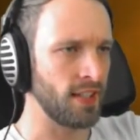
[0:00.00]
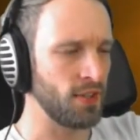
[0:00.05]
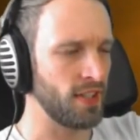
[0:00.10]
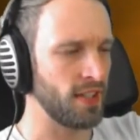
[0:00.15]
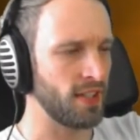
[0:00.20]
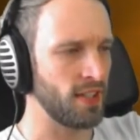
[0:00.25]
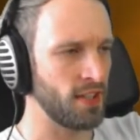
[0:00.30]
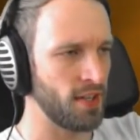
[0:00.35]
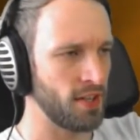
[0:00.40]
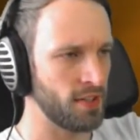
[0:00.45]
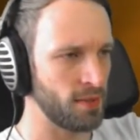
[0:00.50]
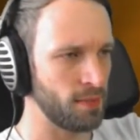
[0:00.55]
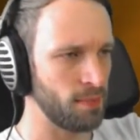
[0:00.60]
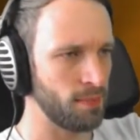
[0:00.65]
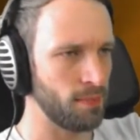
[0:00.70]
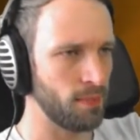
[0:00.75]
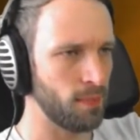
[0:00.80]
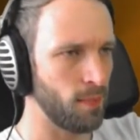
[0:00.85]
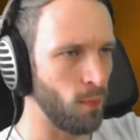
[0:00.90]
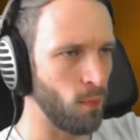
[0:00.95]
So that's another
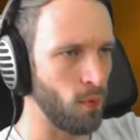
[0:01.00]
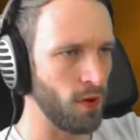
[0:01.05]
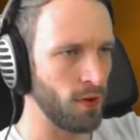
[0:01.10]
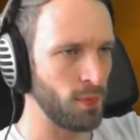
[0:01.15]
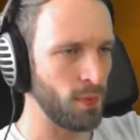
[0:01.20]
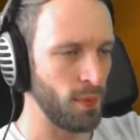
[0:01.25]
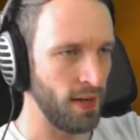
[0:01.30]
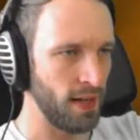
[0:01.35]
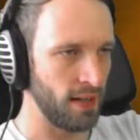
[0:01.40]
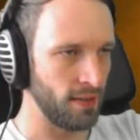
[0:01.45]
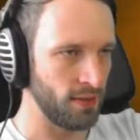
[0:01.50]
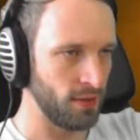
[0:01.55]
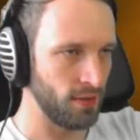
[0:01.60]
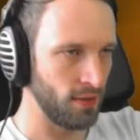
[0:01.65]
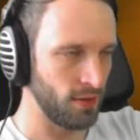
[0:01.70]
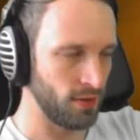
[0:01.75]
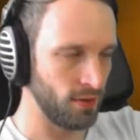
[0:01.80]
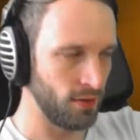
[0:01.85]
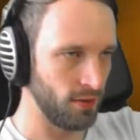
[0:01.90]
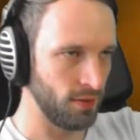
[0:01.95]
one where we have
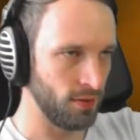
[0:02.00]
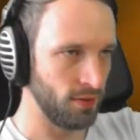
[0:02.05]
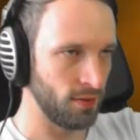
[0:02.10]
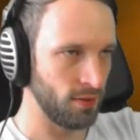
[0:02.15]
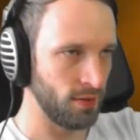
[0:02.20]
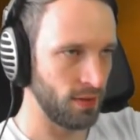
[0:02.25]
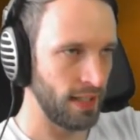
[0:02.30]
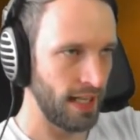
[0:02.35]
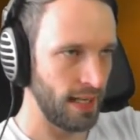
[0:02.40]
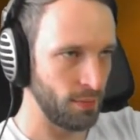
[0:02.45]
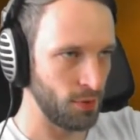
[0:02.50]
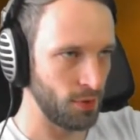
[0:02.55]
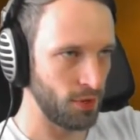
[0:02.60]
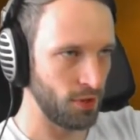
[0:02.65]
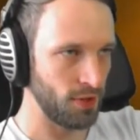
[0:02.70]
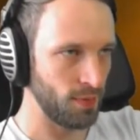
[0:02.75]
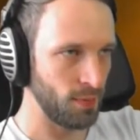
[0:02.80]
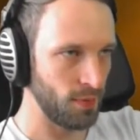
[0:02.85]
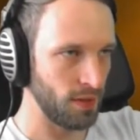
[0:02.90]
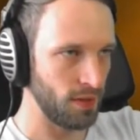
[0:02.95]
to capture
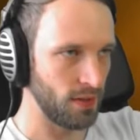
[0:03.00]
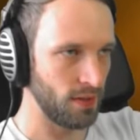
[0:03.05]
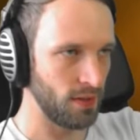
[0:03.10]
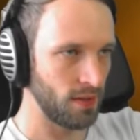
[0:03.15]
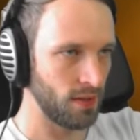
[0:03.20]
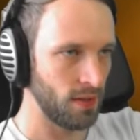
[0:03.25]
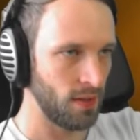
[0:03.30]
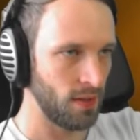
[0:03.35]
someone.